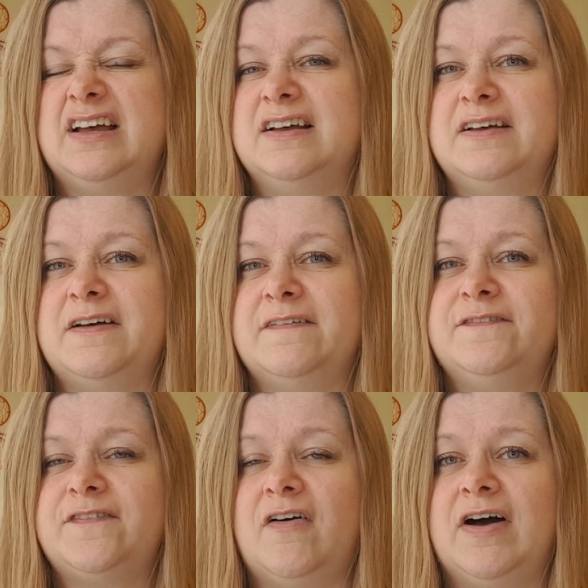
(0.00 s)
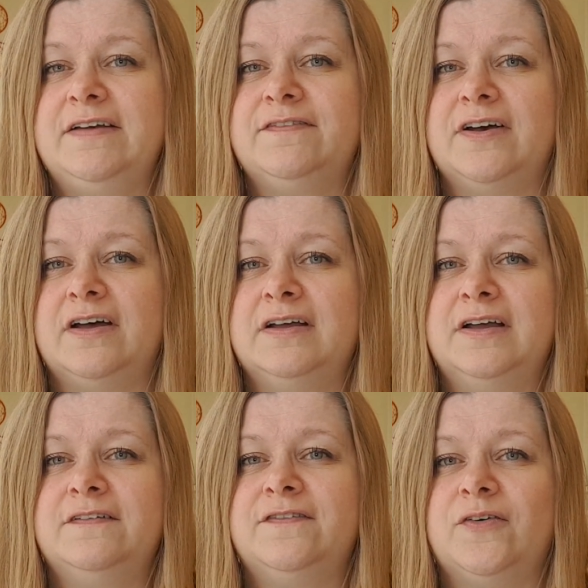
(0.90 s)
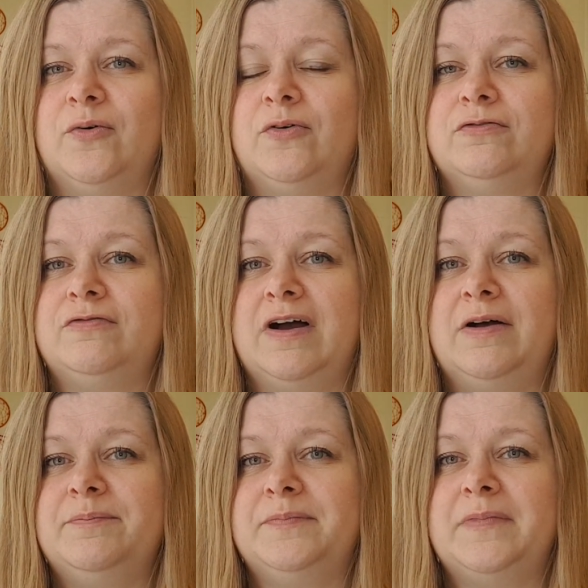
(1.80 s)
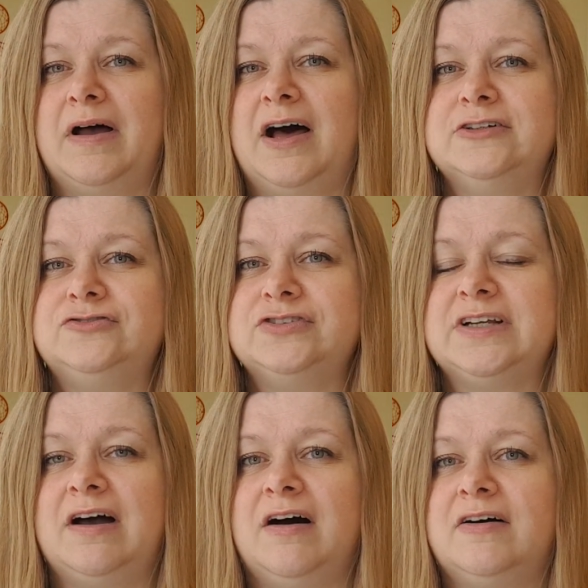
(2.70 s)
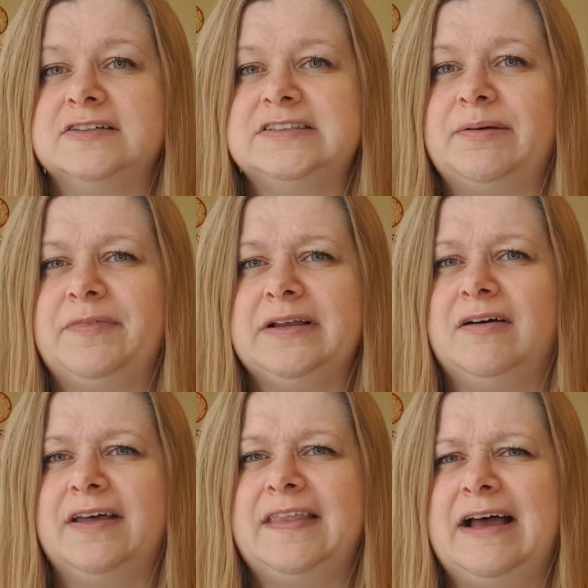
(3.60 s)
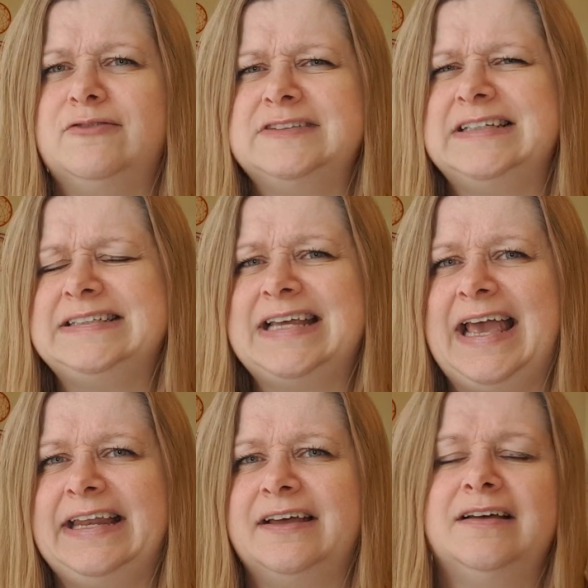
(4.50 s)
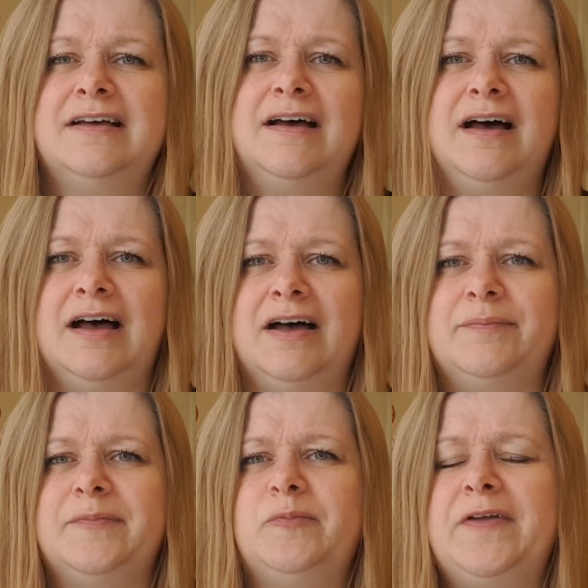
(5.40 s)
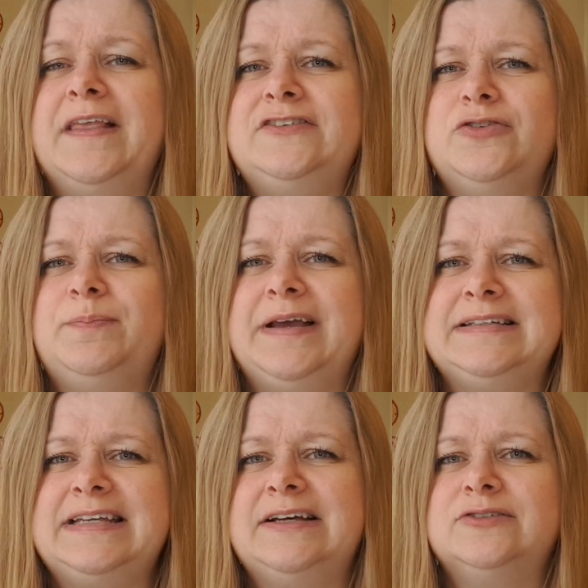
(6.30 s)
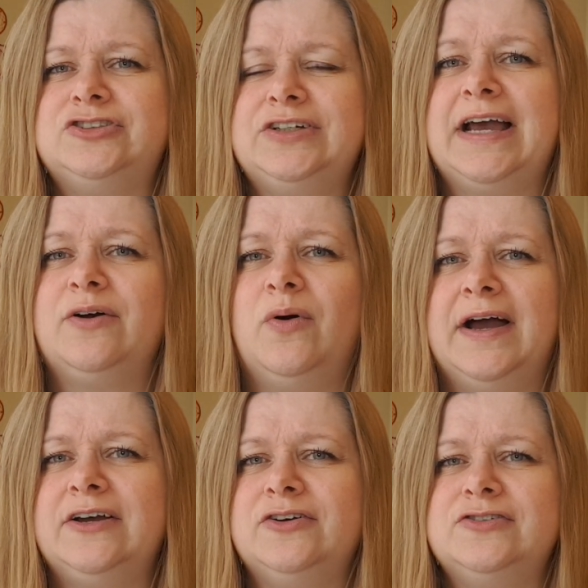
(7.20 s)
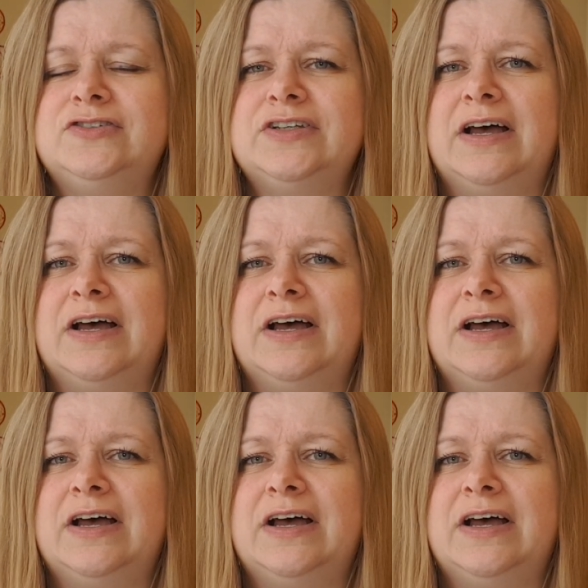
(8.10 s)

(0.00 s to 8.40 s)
a £5 for 100 cards, something like that, or is it a tenner? When they do big deals, you get quite good